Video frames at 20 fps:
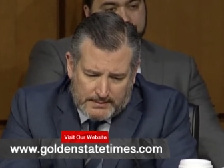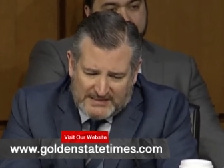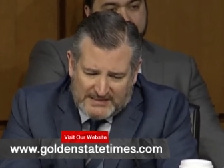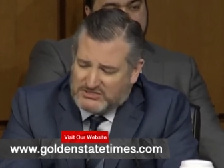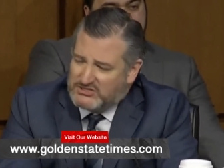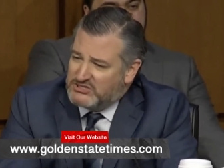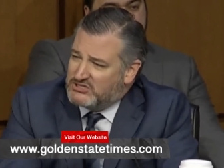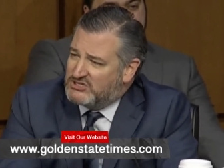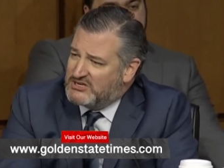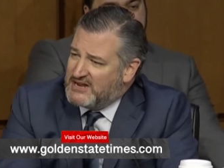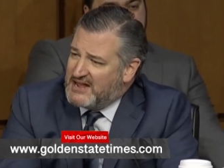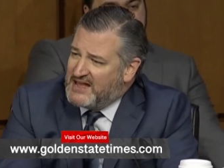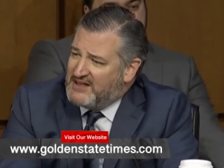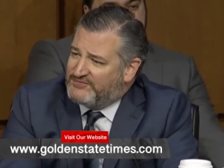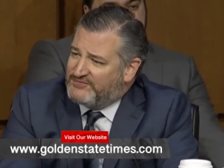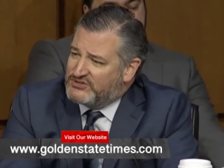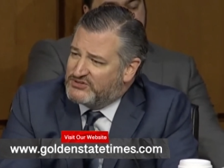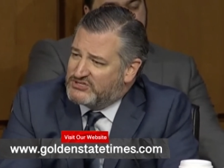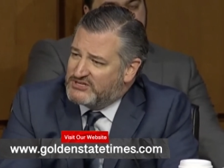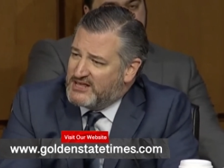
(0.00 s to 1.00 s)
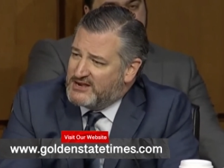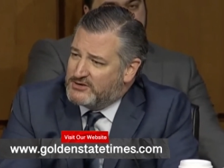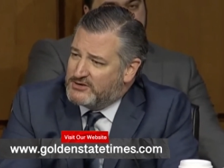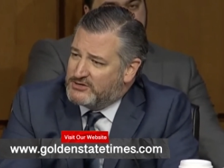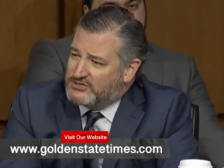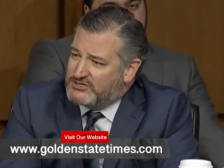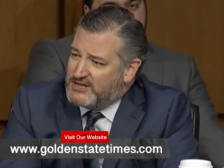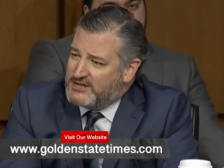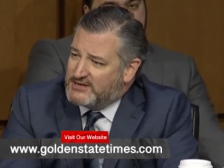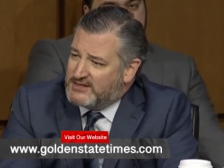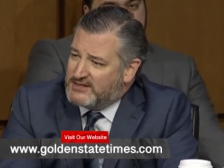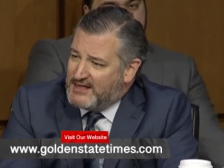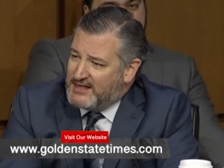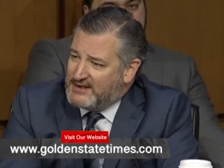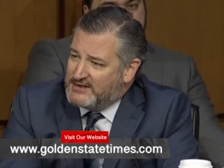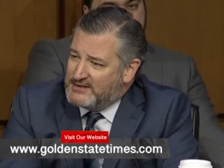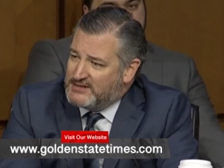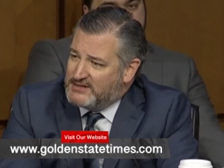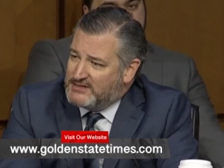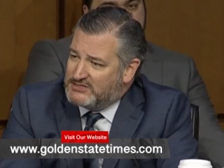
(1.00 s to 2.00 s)
As the staff for Senator Ted
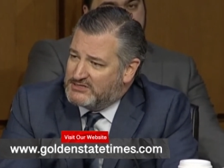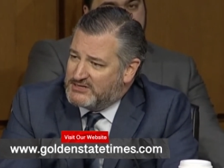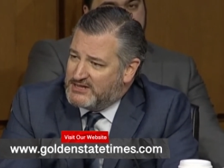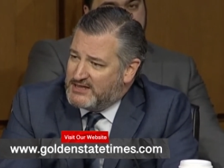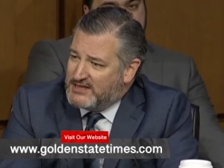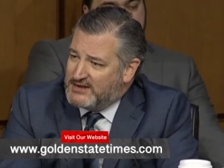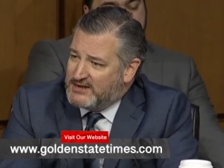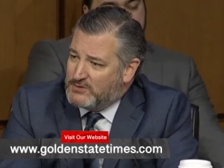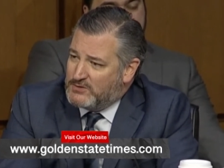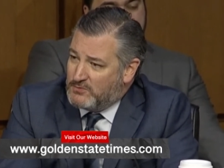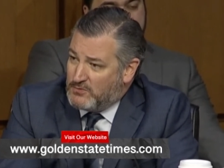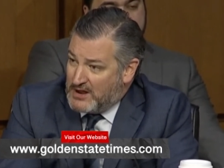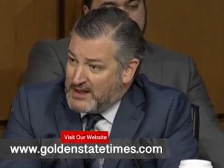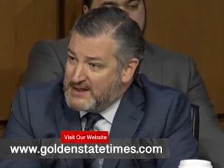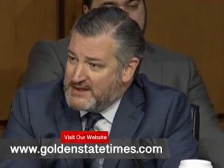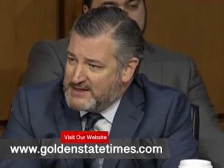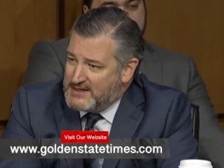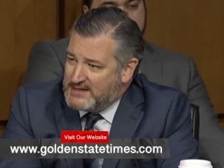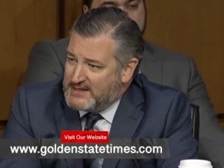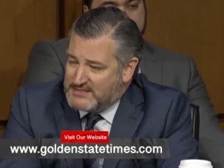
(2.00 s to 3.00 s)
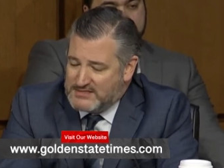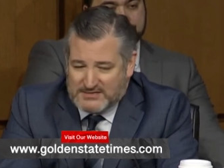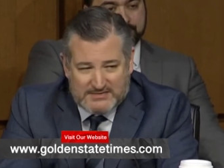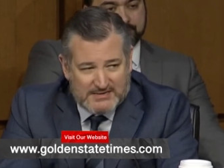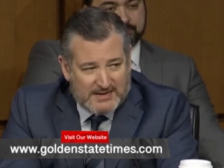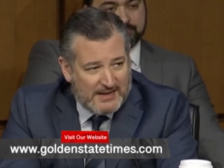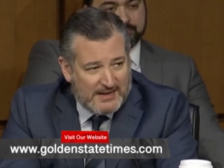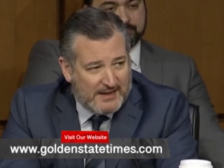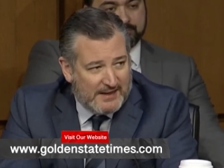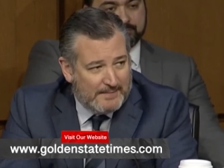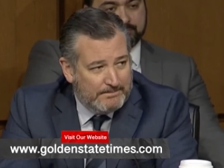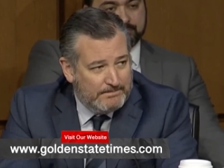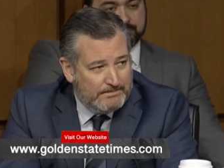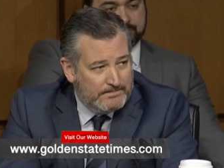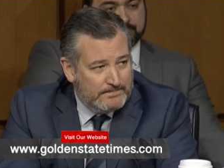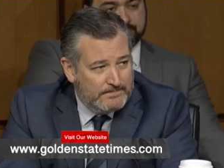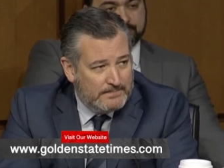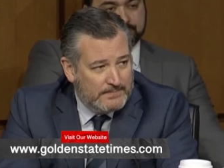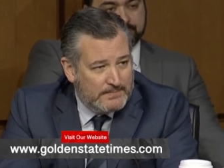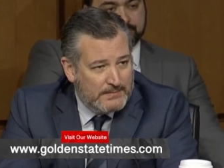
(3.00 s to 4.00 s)
Kennedy said in writing at the time,
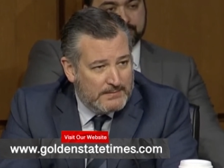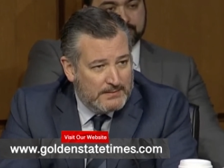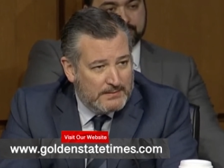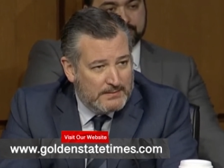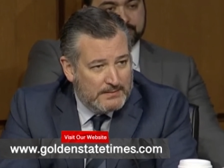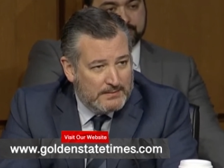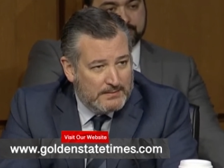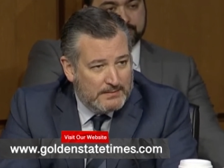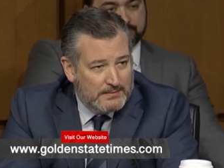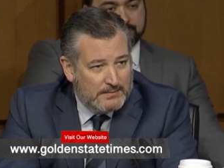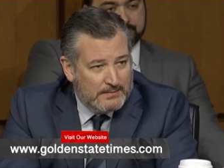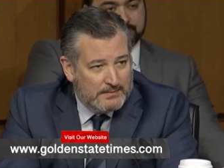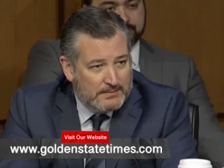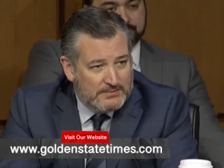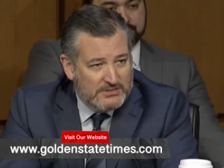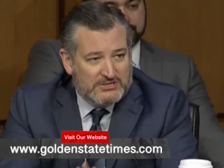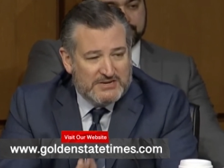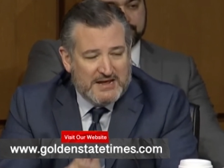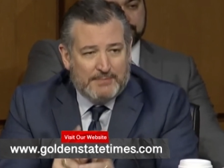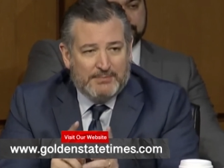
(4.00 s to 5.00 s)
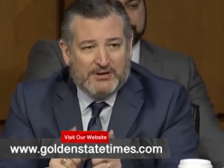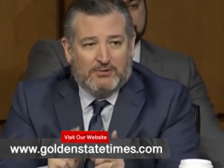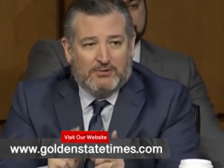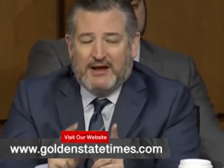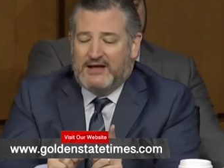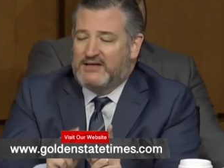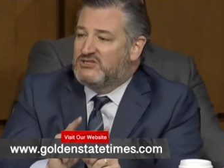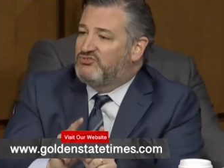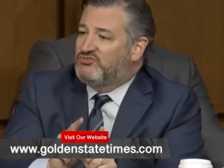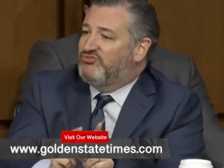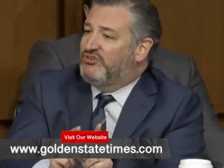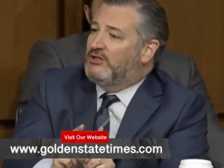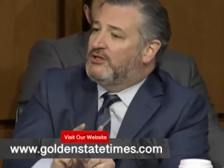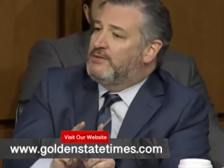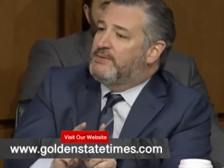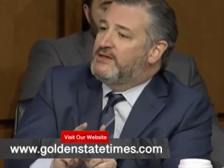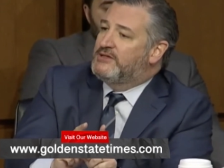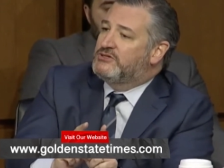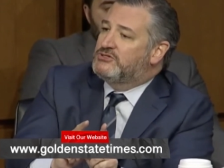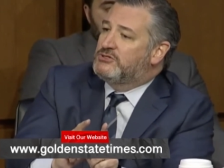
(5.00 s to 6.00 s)
the Democrats
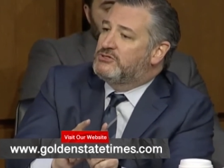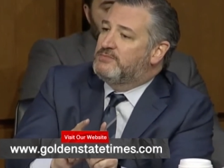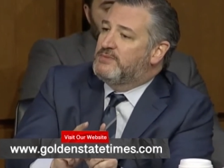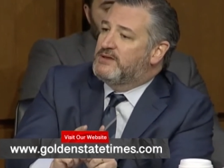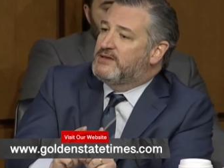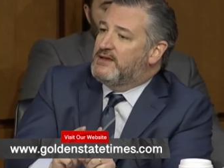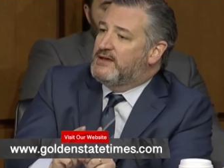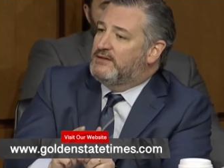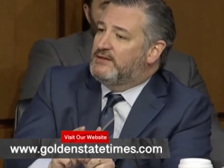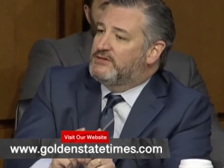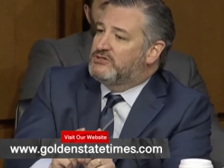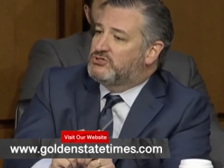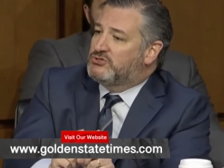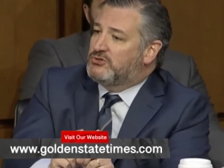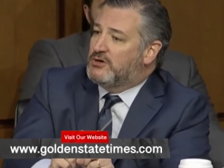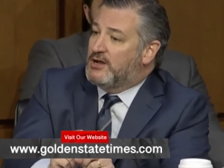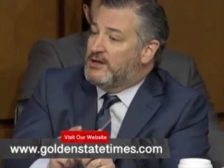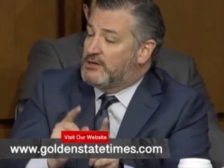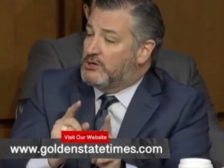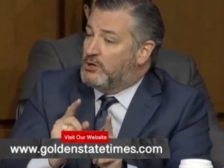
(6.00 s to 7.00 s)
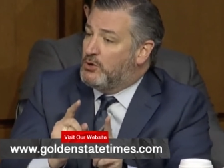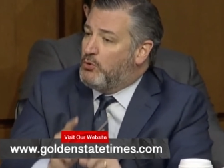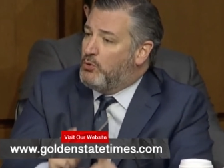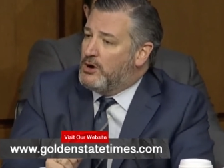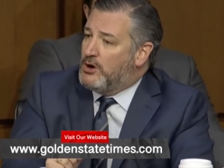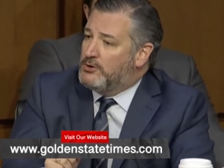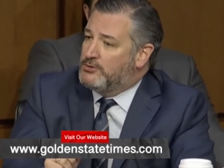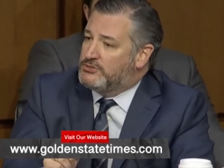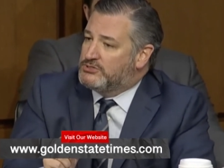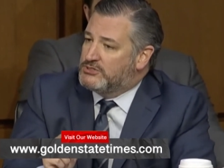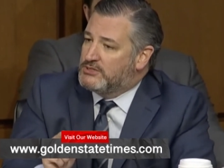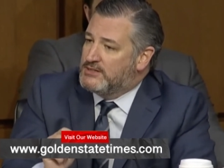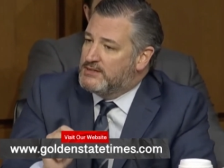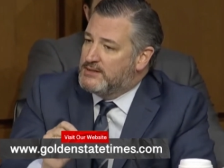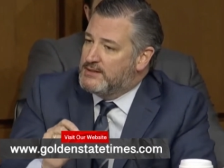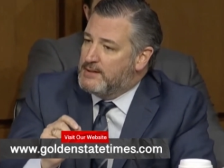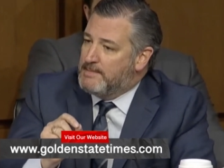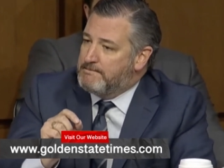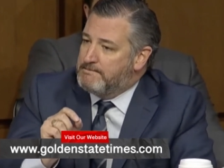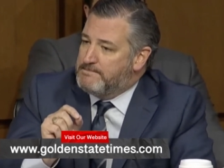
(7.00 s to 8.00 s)
filibustered Miguel Estrada, quote,
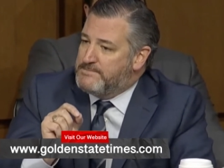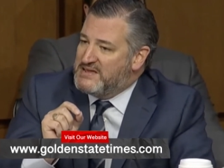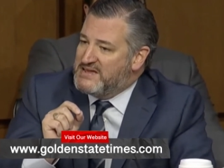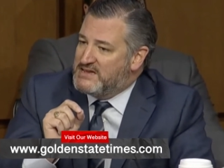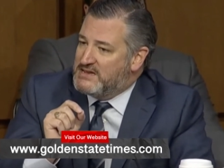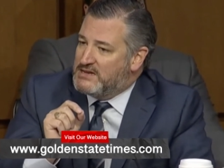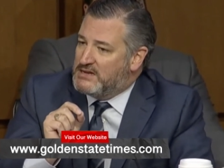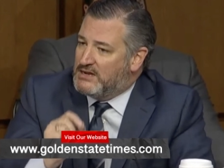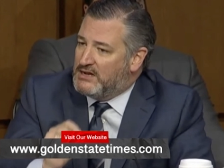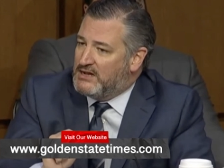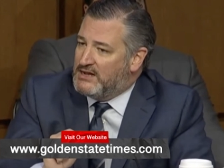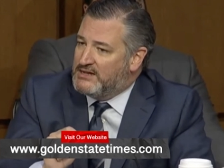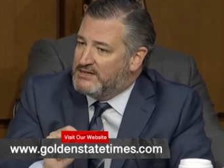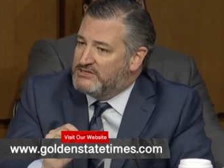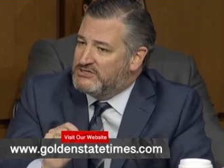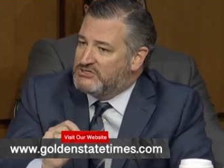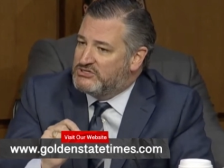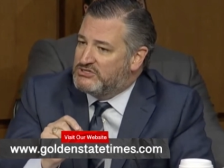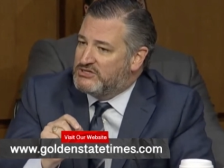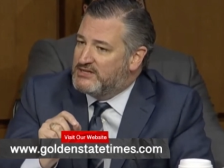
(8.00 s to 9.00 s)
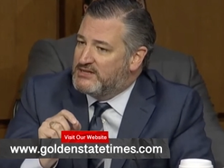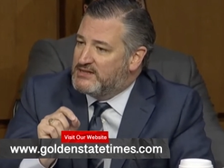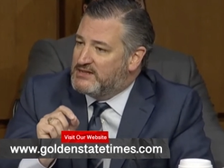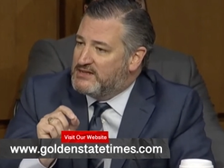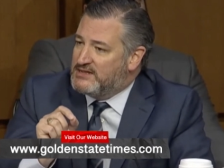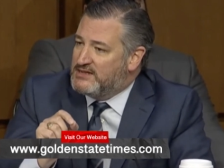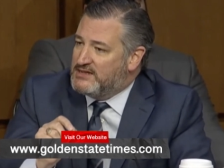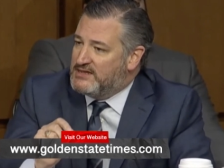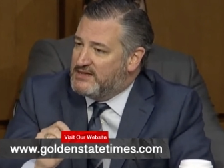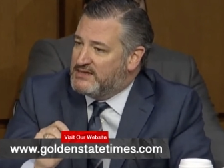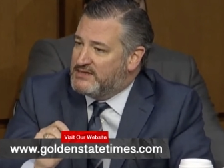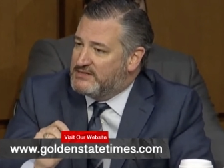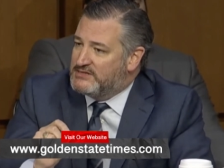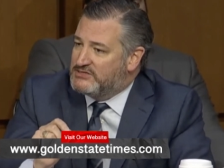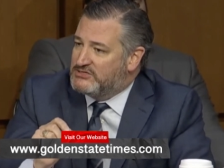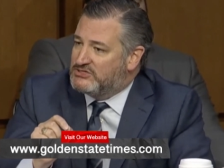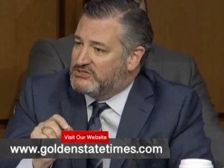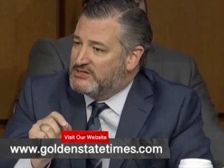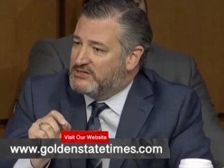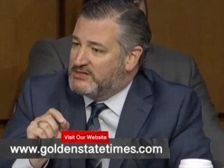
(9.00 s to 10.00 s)
because he
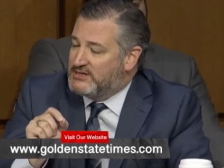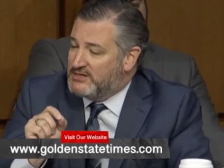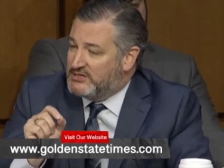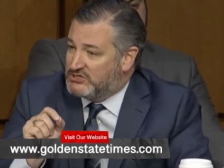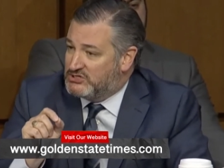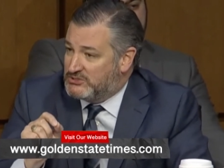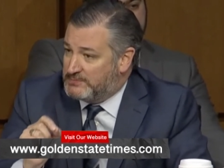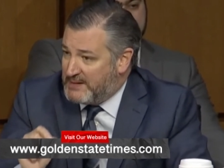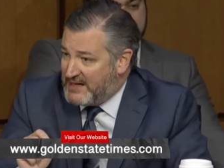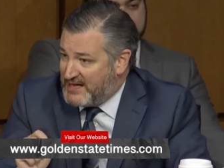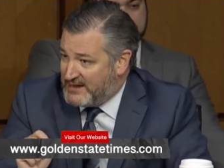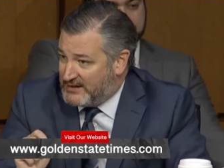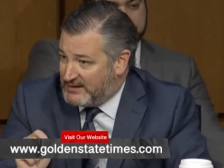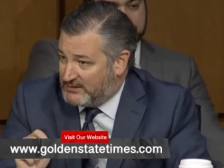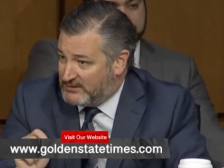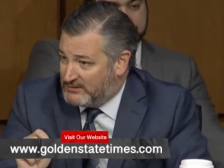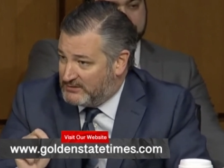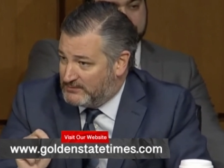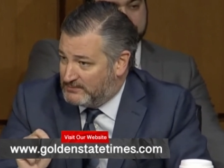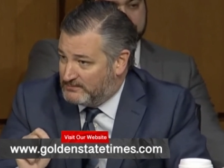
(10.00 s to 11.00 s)
is Hispanic.